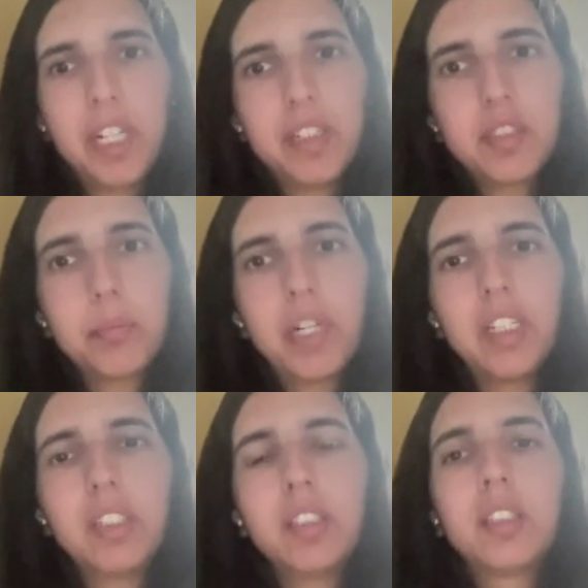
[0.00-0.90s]
minus
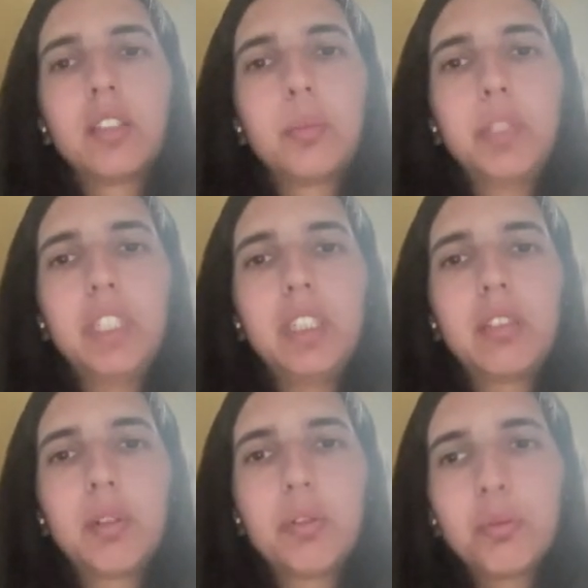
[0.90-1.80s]
pi to be
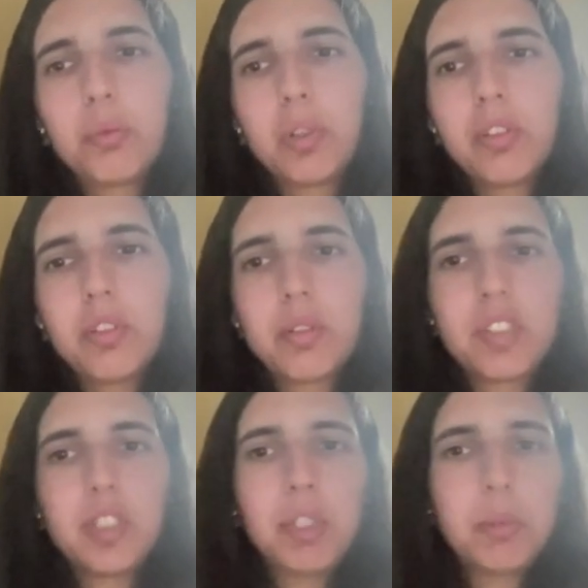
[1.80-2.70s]
close to 1, so
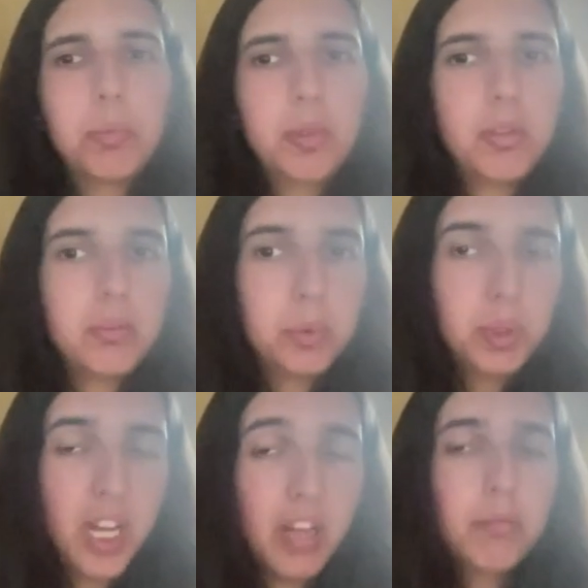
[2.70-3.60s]
CB
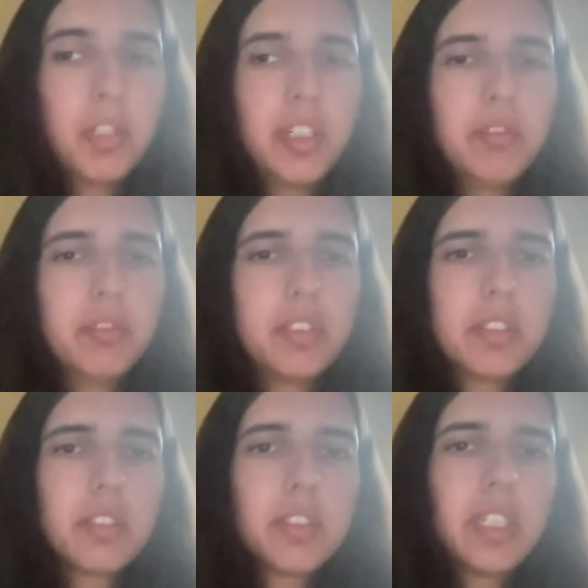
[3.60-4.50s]
will have more
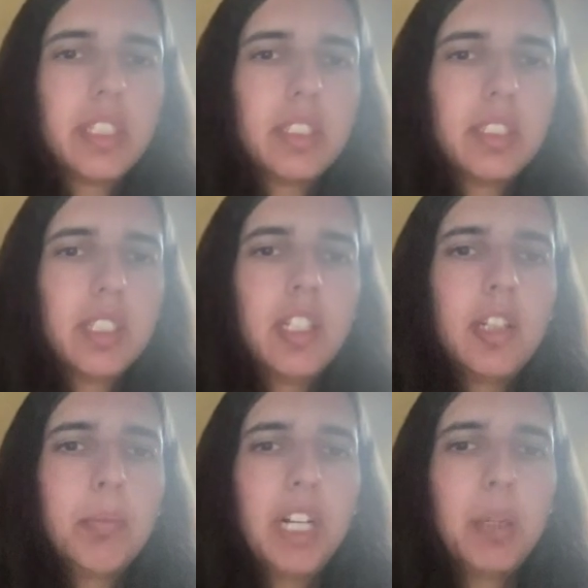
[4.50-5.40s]
influence, and
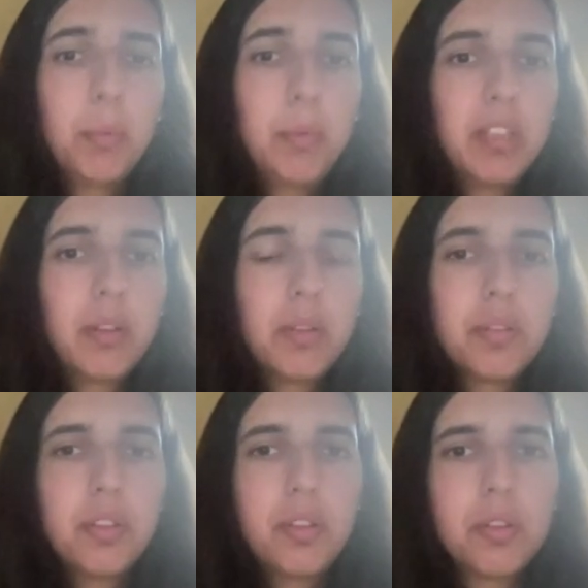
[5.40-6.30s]
pi will be close
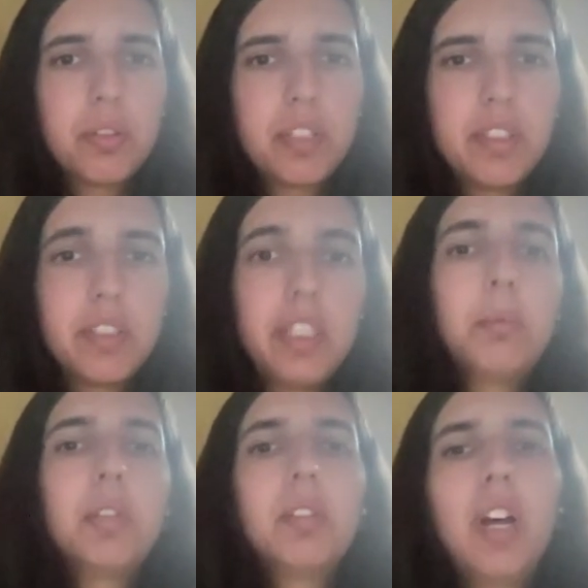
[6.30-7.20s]
to 0, so
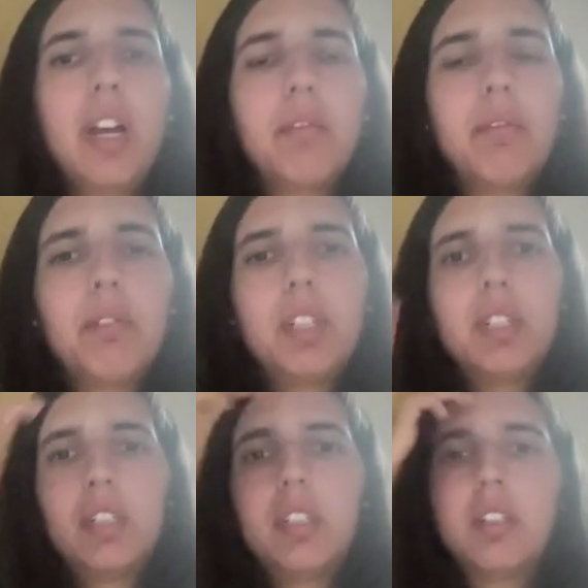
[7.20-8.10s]
CST
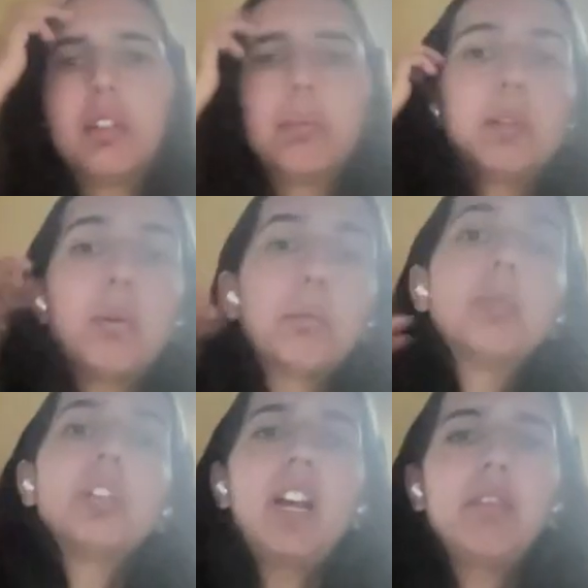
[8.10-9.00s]

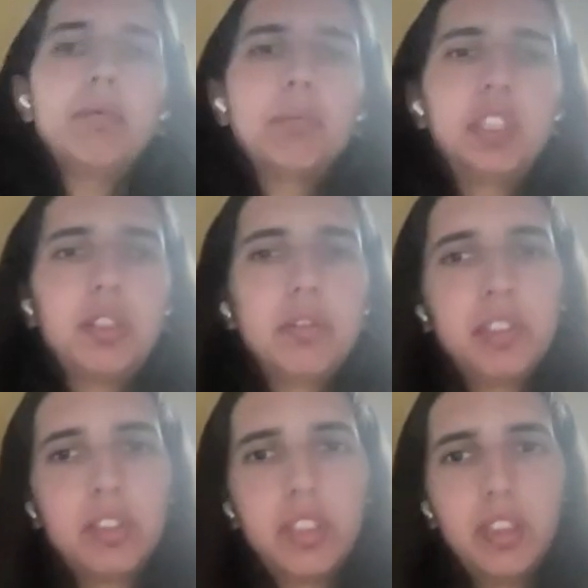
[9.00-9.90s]
won't have much of
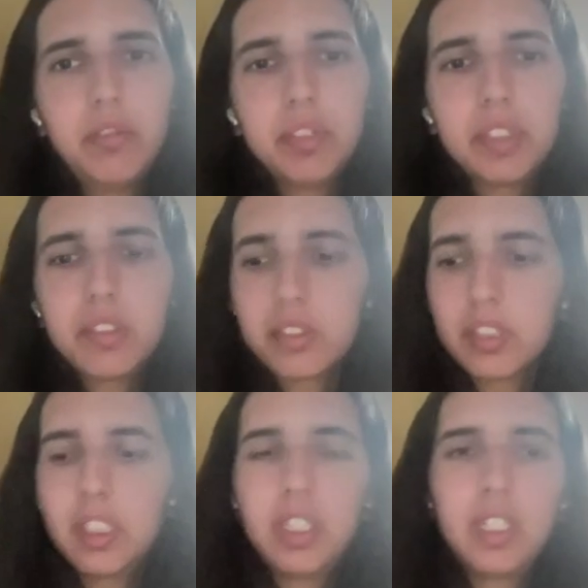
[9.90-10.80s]
an influence.